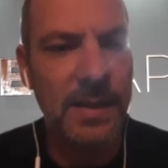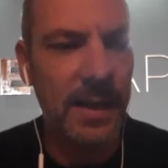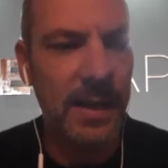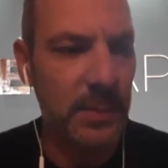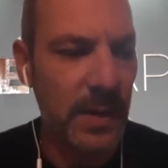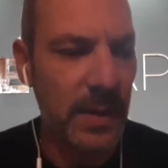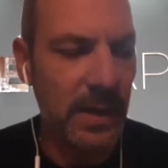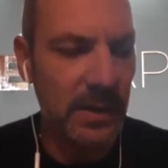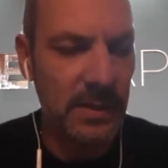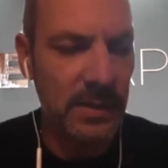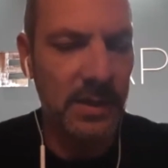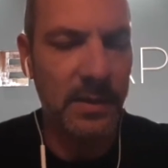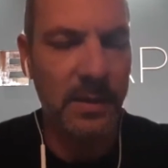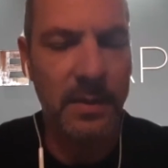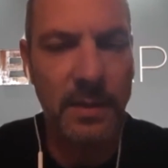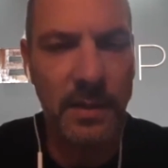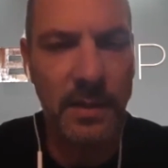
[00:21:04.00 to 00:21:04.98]
base
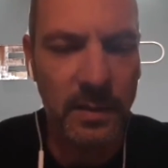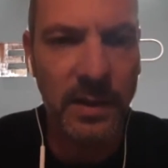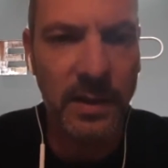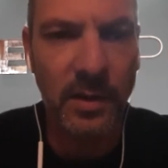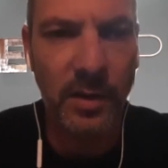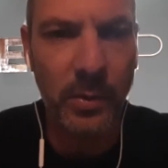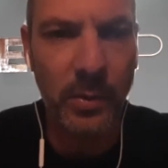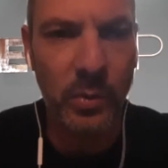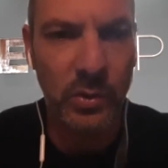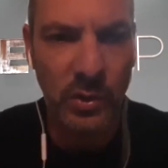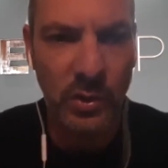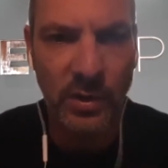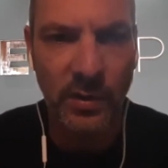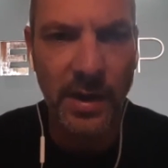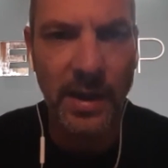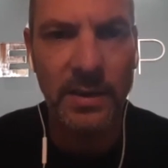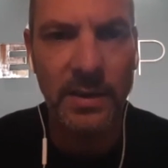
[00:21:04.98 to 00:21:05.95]
in theory, because you're
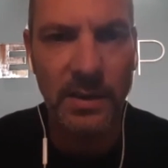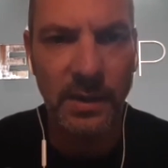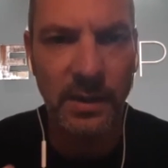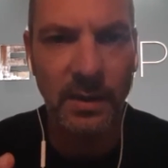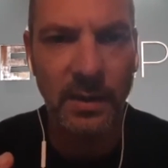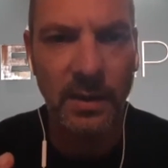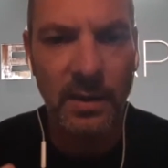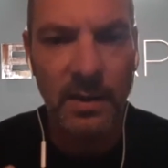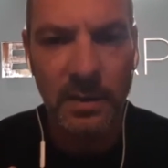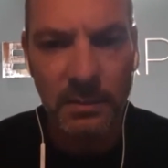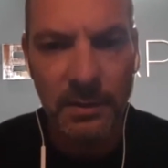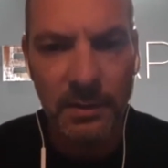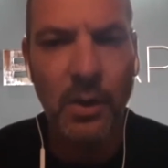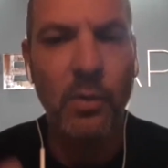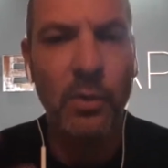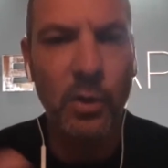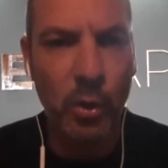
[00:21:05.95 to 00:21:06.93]
creating
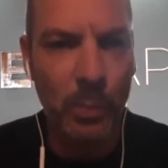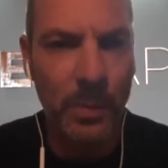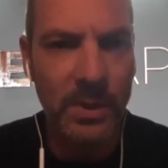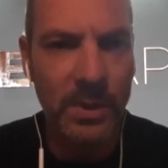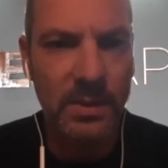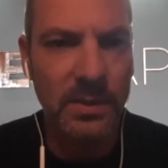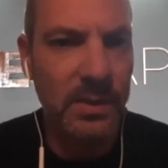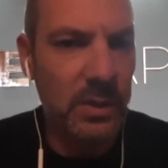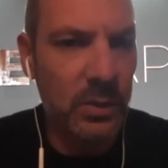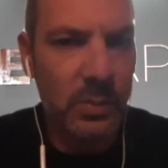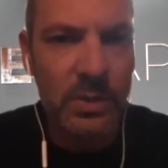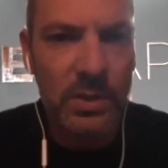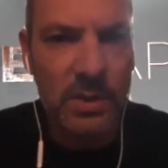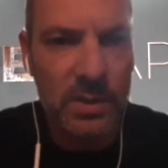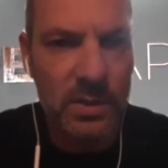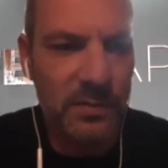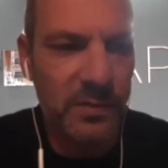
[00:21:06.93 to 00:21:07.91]
new businesses, which is
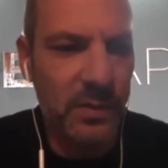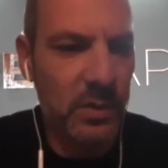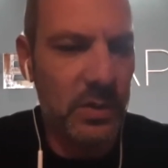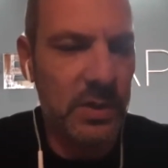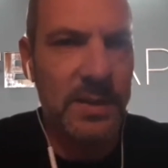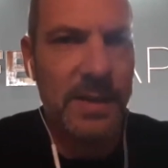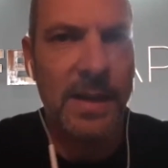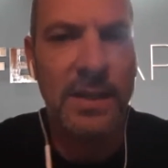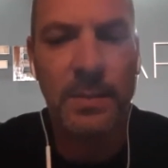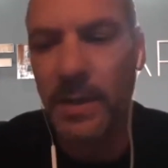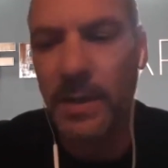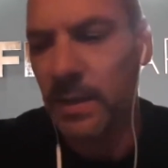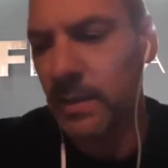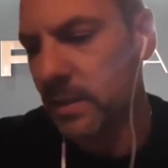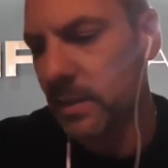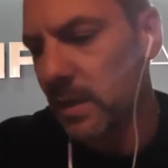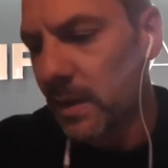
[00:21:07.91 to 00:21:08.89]
the future tax base.
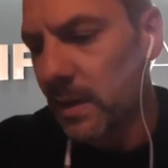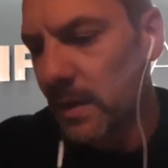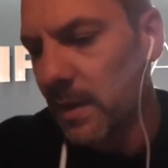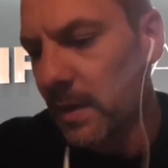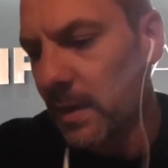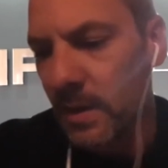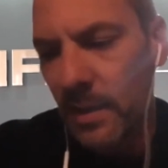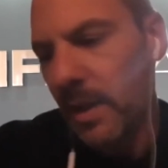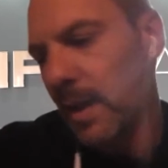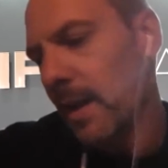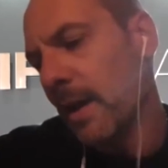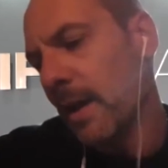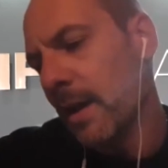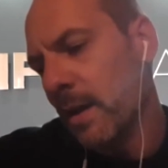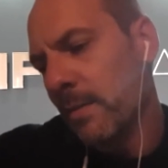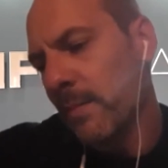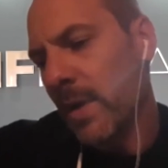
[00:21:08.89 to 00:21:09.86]

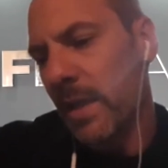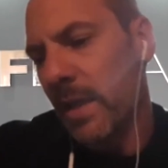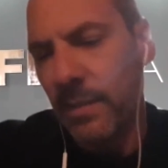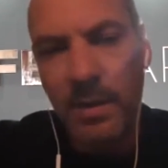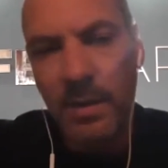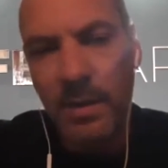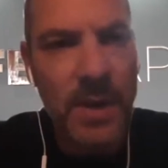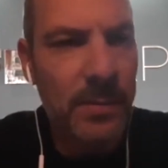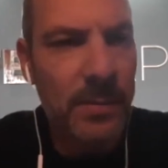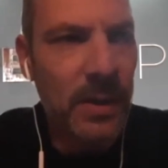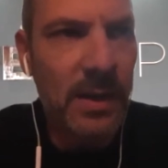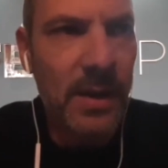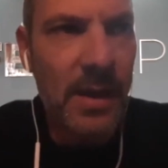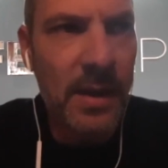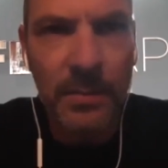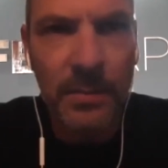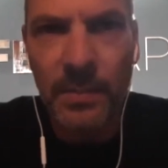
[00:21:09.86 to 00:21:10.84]
And then maybe
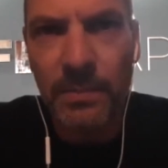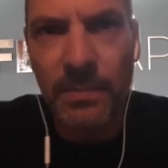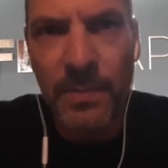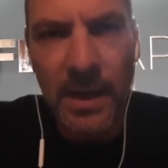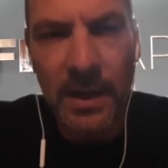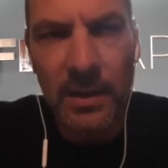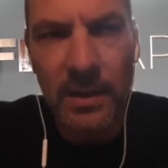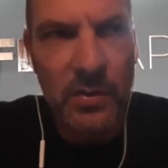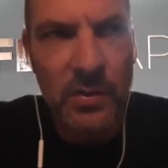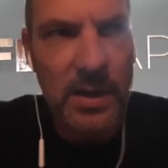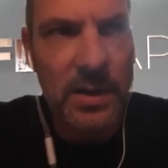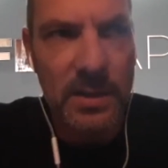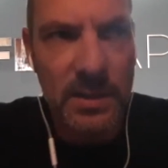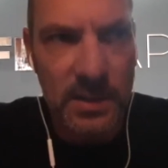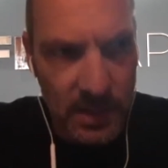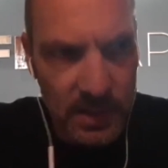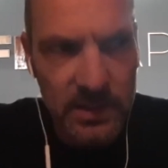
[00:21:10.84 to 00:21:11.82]
another mega trend
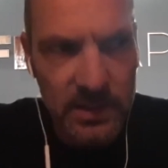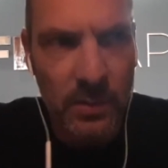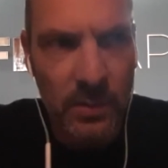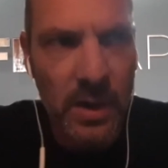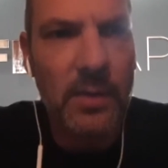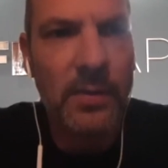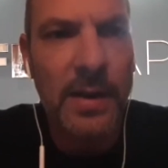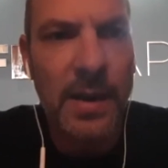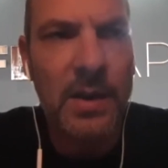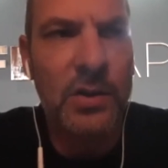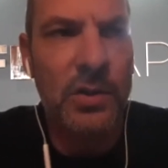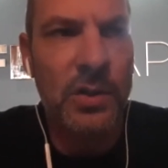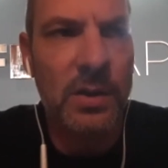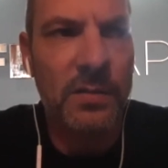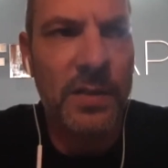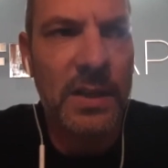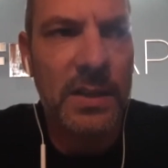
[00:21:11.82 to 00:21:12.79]
is around angel
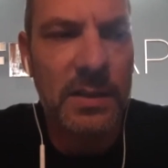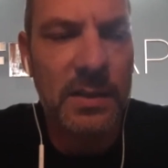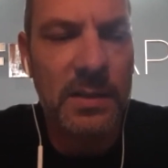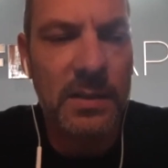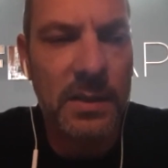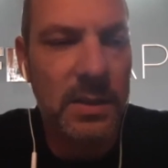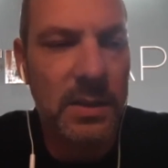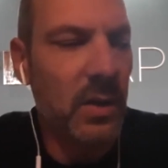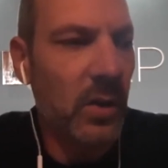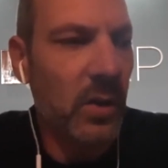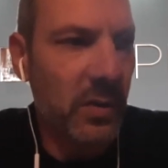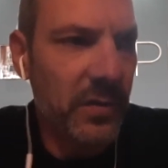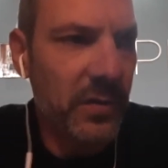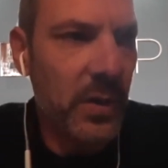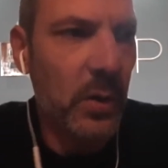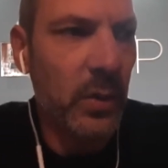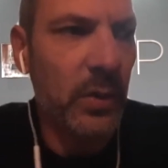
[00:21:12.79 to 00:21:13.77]
investors. There's a lot of
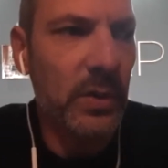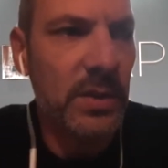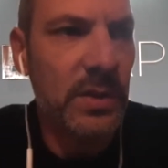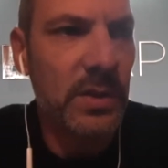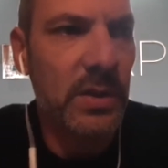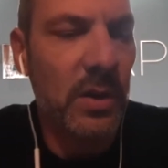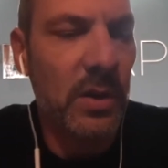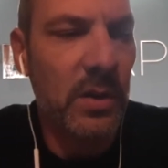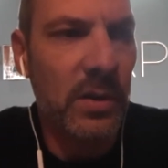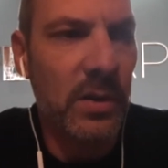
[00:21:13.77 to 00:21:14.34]
focus on